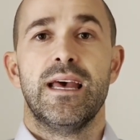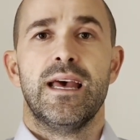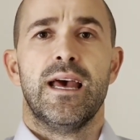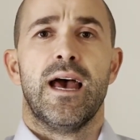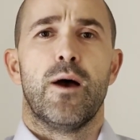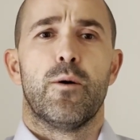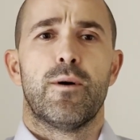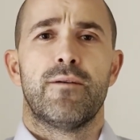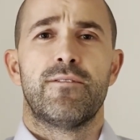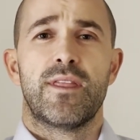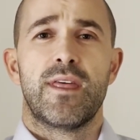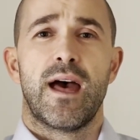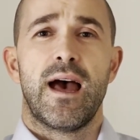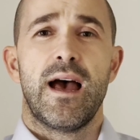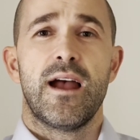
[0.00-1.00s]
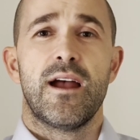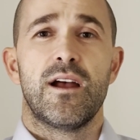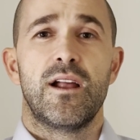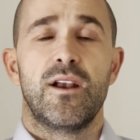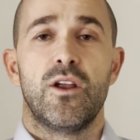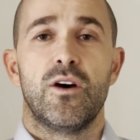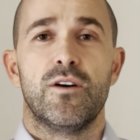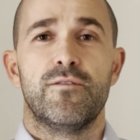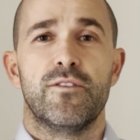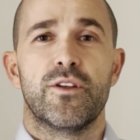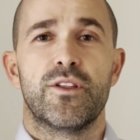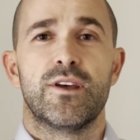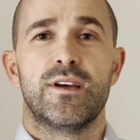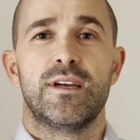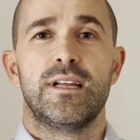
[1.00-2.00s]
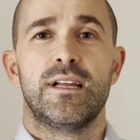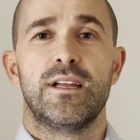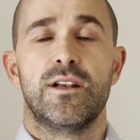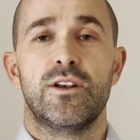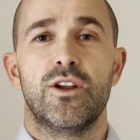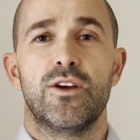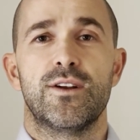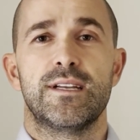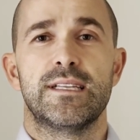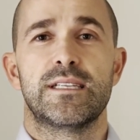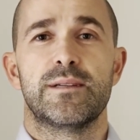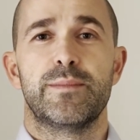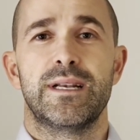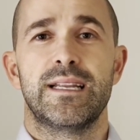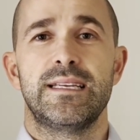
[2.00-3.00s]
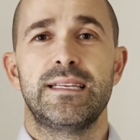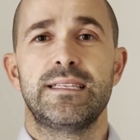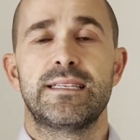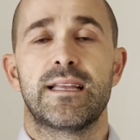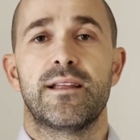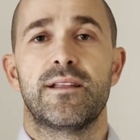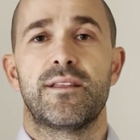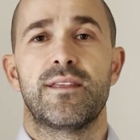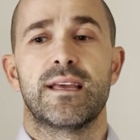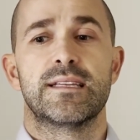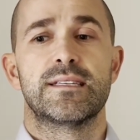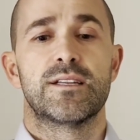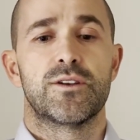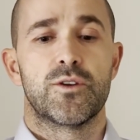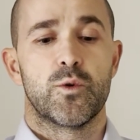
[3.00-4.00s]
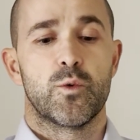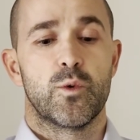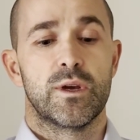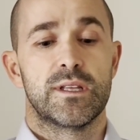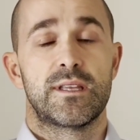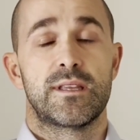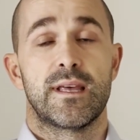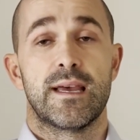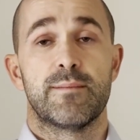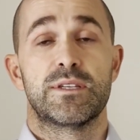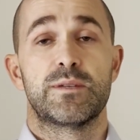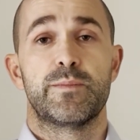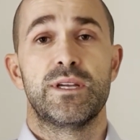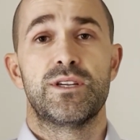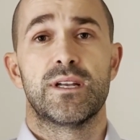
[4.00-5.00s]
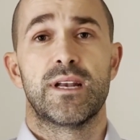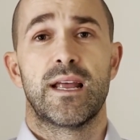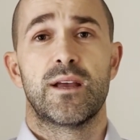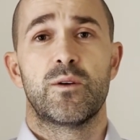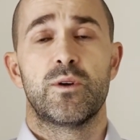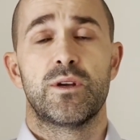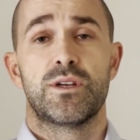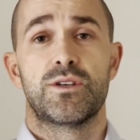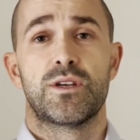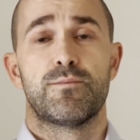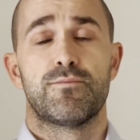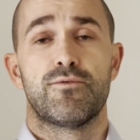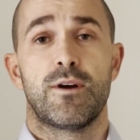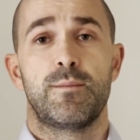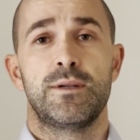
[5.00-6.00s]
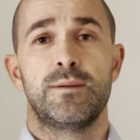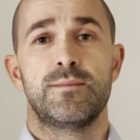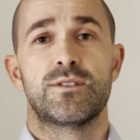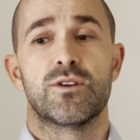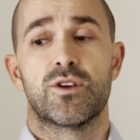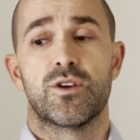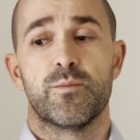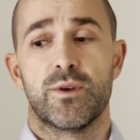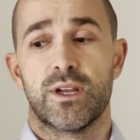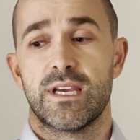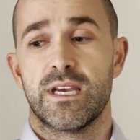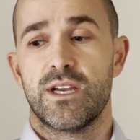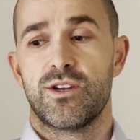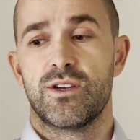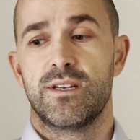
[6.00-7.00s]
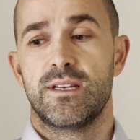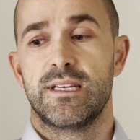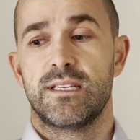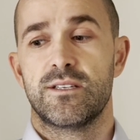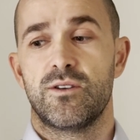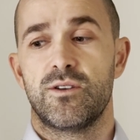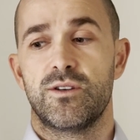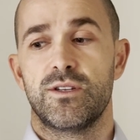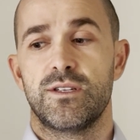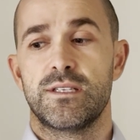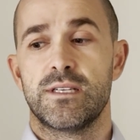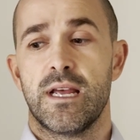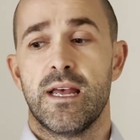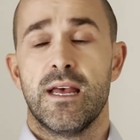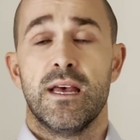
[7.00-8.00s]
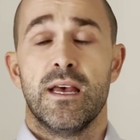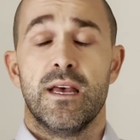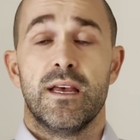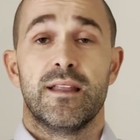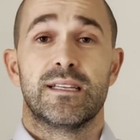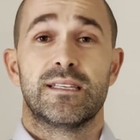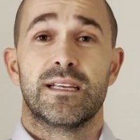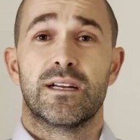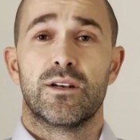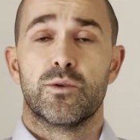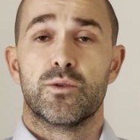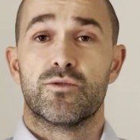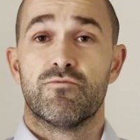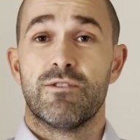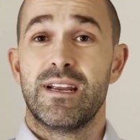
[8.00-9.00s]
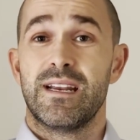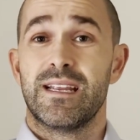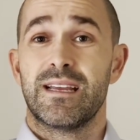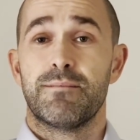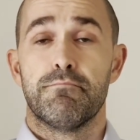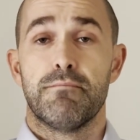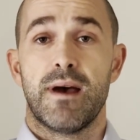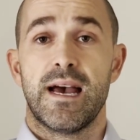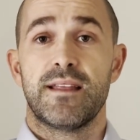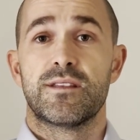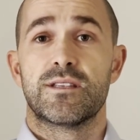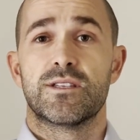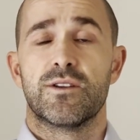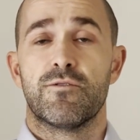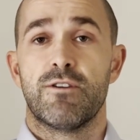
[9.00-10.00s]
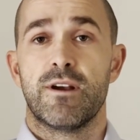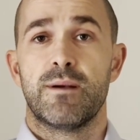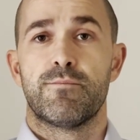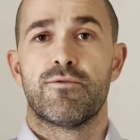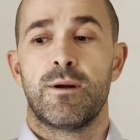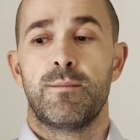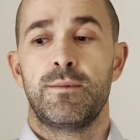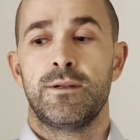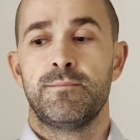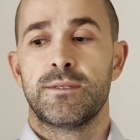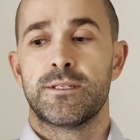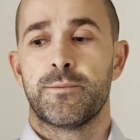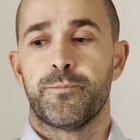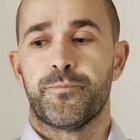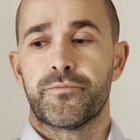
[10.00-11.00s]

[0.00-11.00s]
However, there are a lot of other learning disabilities, things to do with speech and language problems, so communication disorders. This includes reading, maths, and written problems.